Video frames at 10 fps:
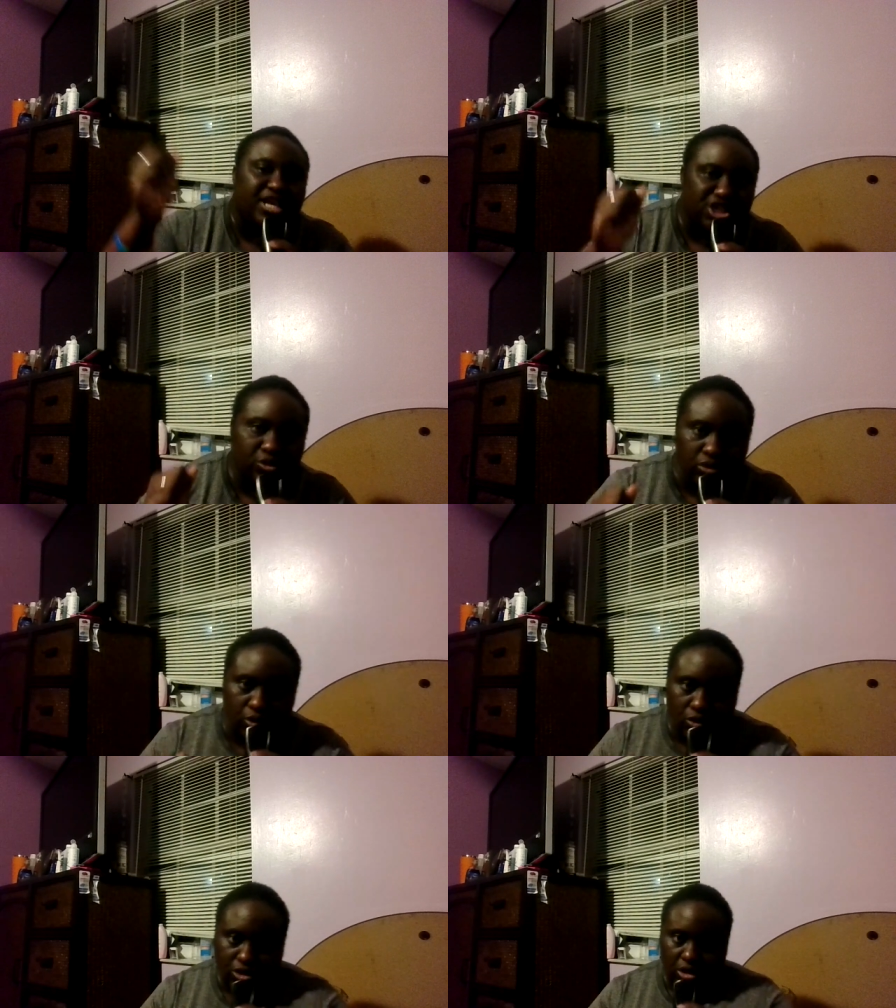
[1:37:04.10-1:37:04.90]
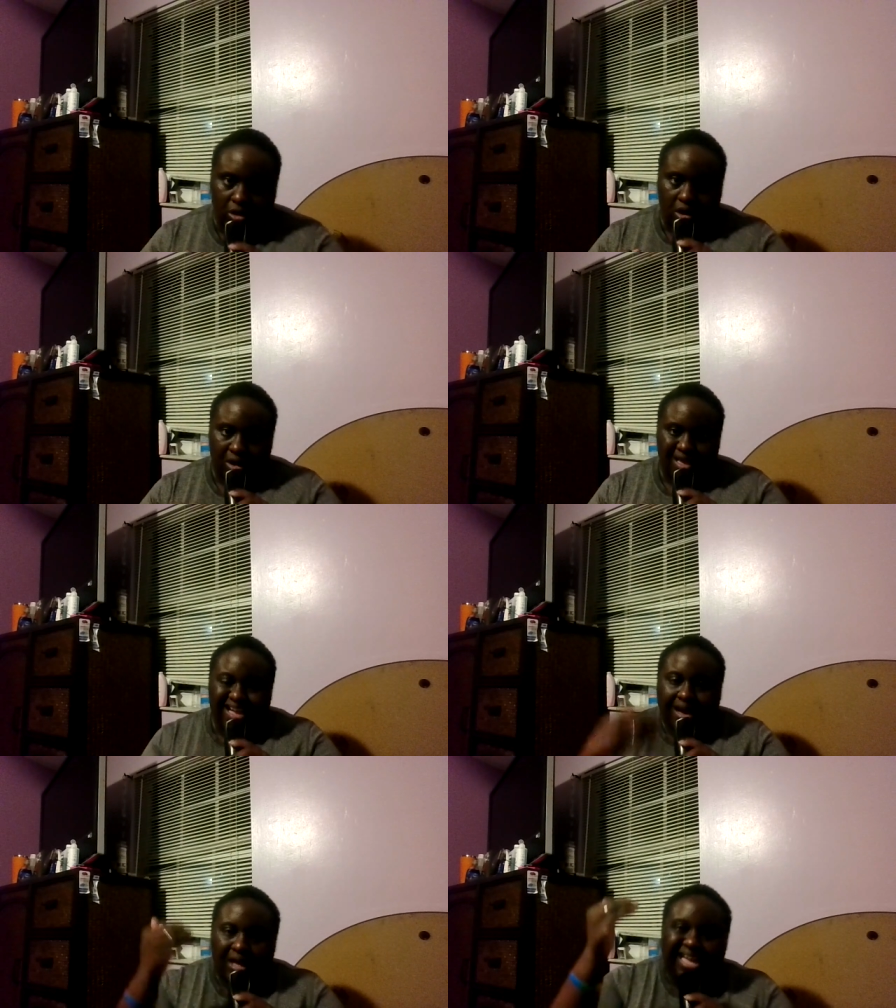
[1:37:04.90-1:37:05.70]
true to who you are.
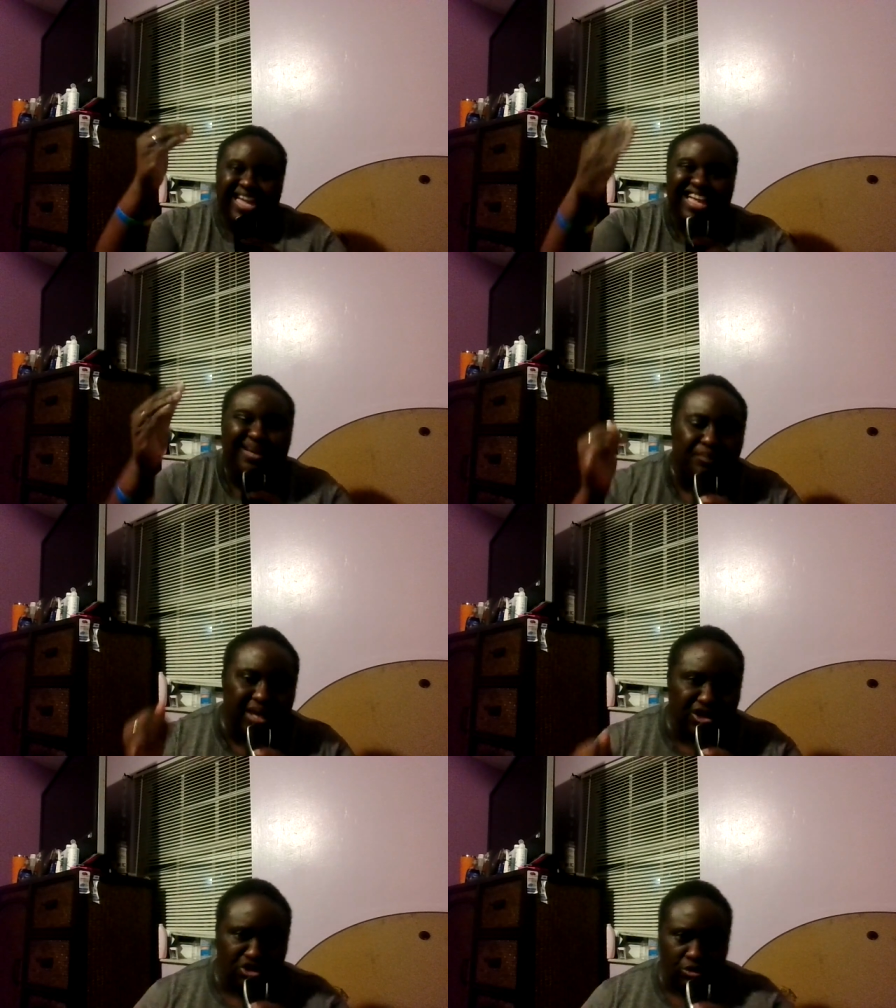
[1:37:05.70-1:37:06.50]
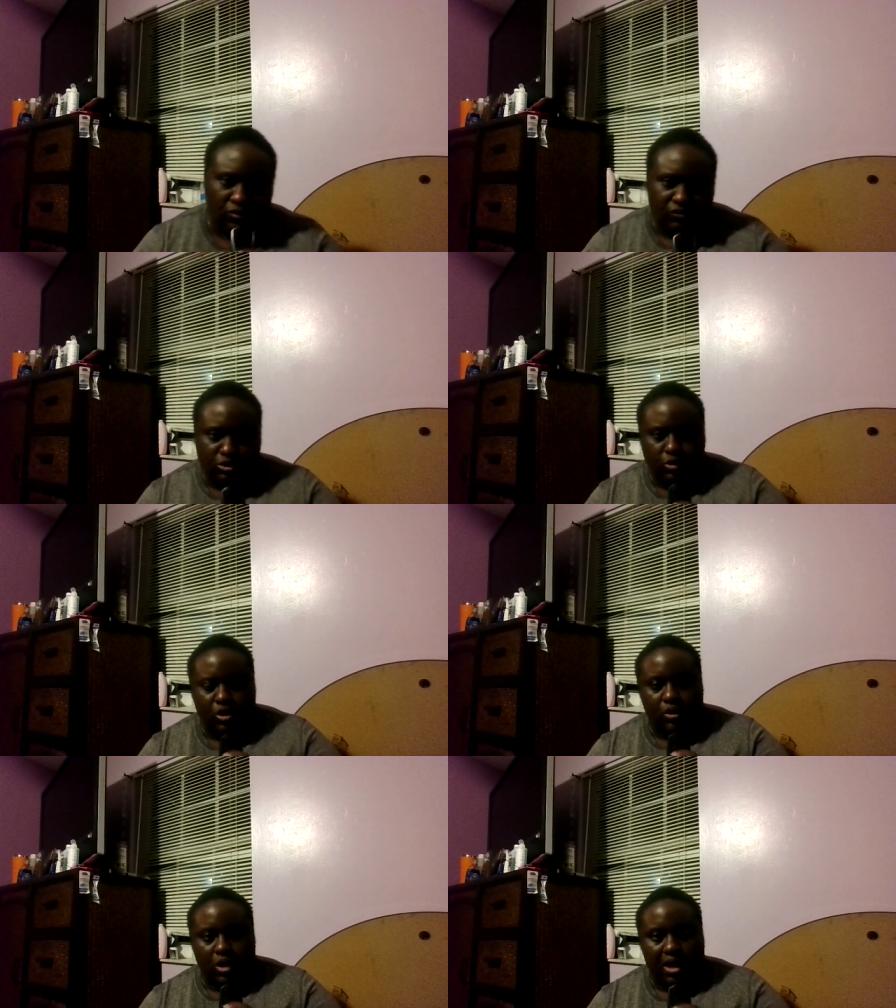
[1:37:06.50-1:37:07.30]
Keep being true to who
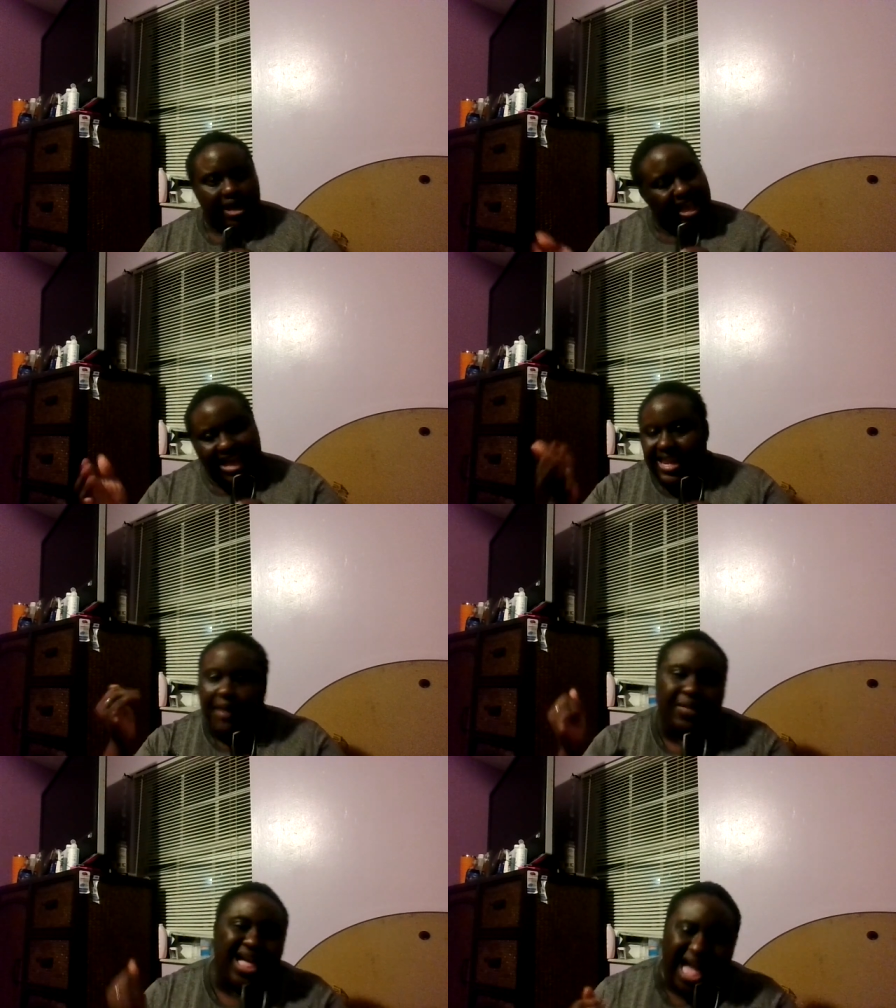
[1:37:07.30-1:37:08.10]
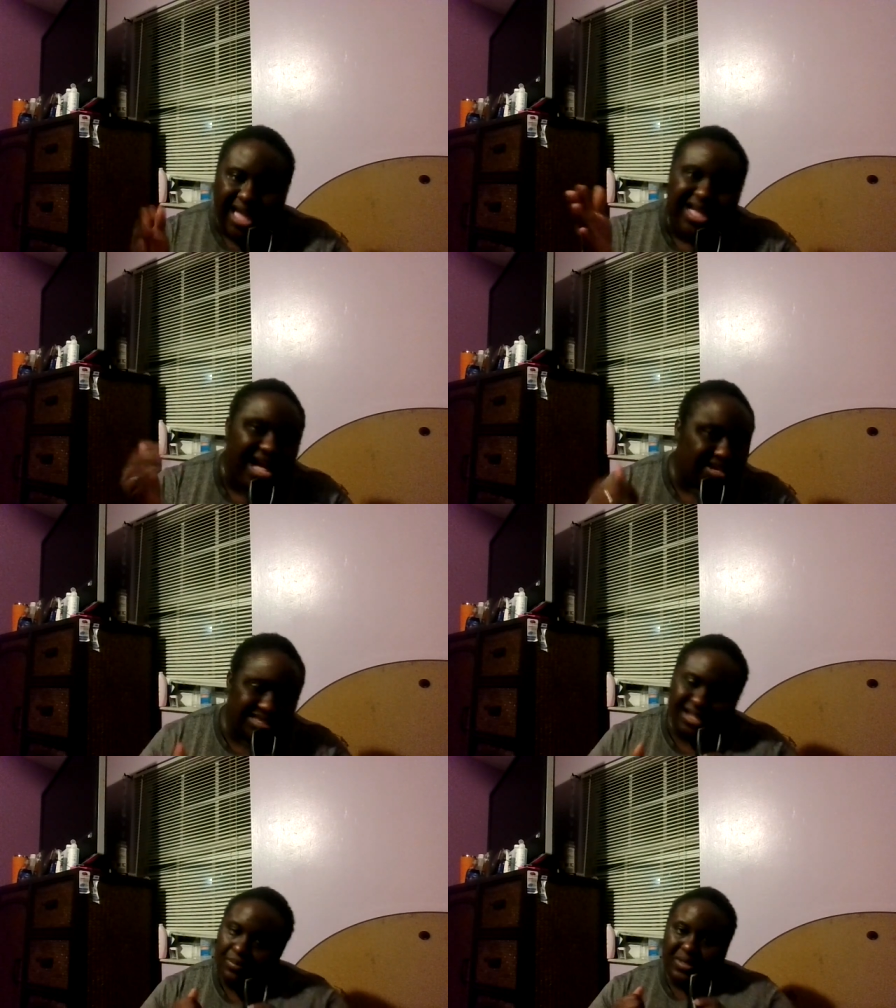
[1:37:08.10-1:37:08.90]
you are. And I'm and God is
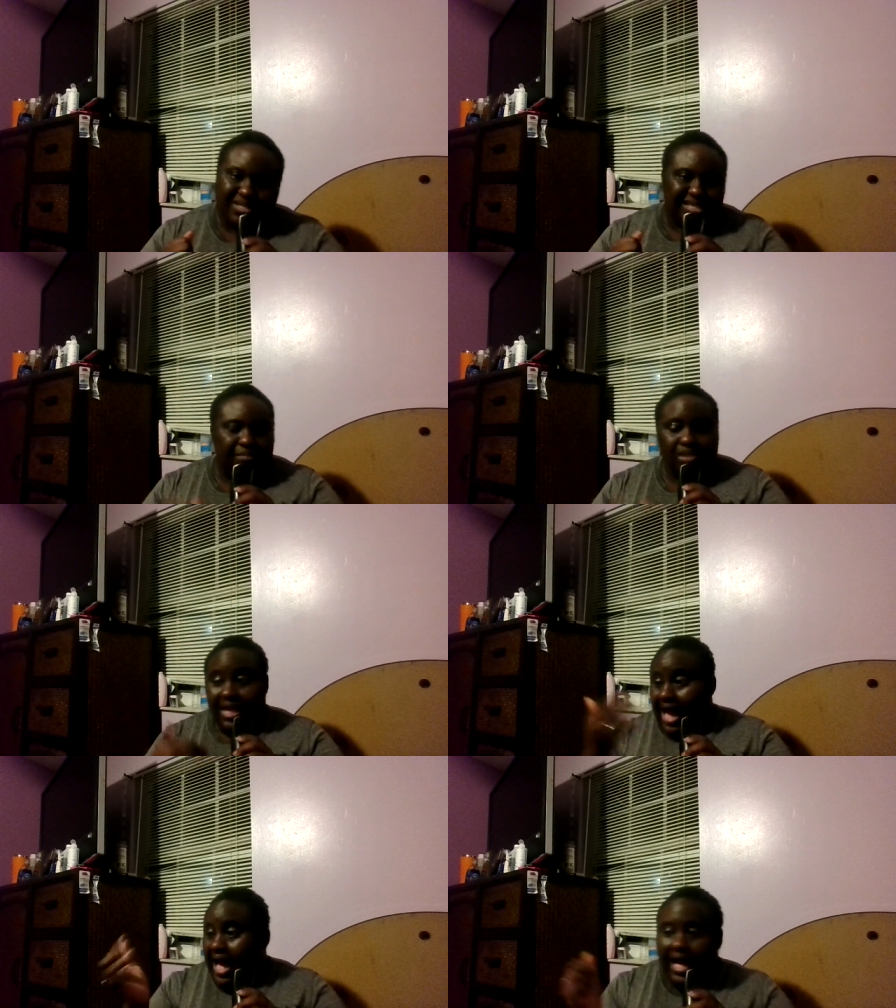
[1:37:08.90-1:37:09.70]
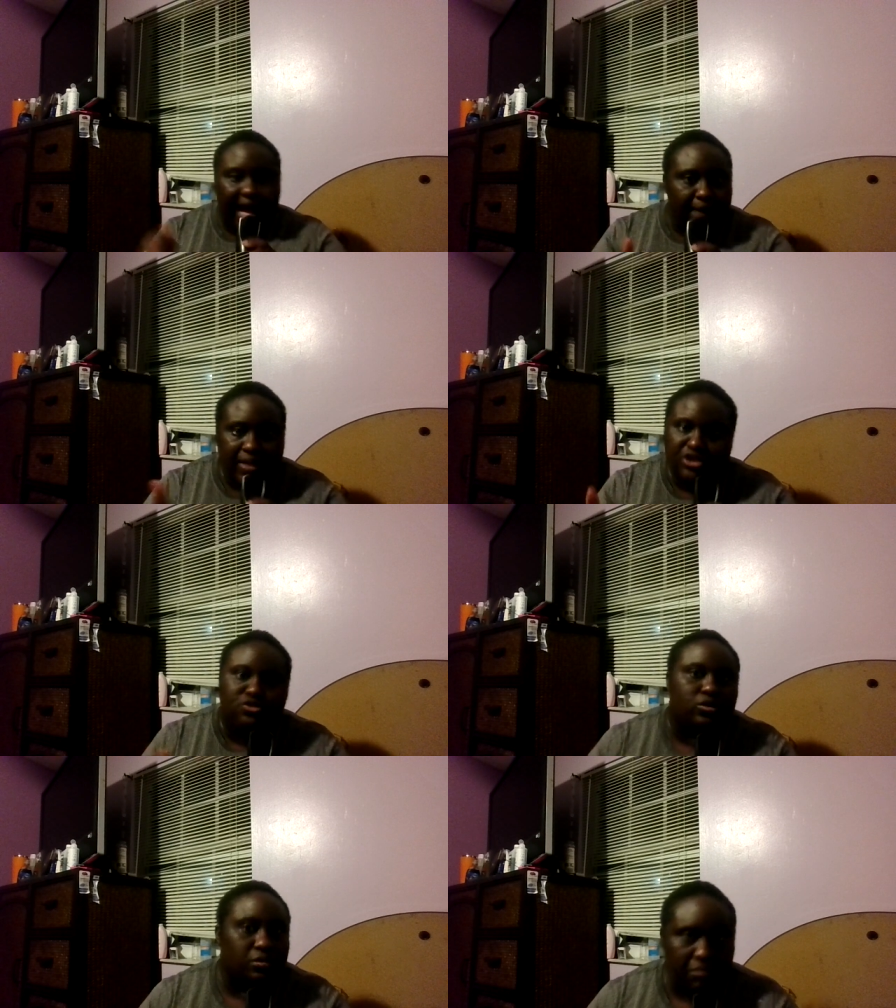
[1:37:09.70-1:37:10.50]
telling me the same thing. I, I've been
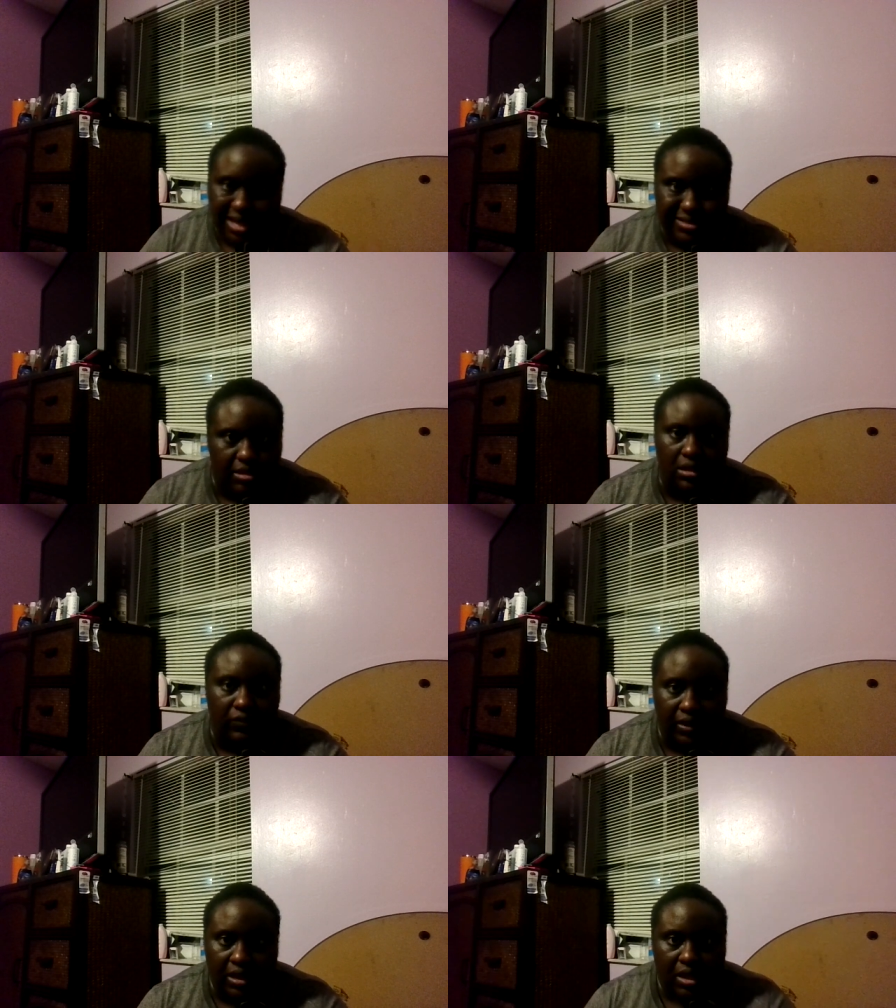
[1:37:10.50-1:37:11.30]
true to myself.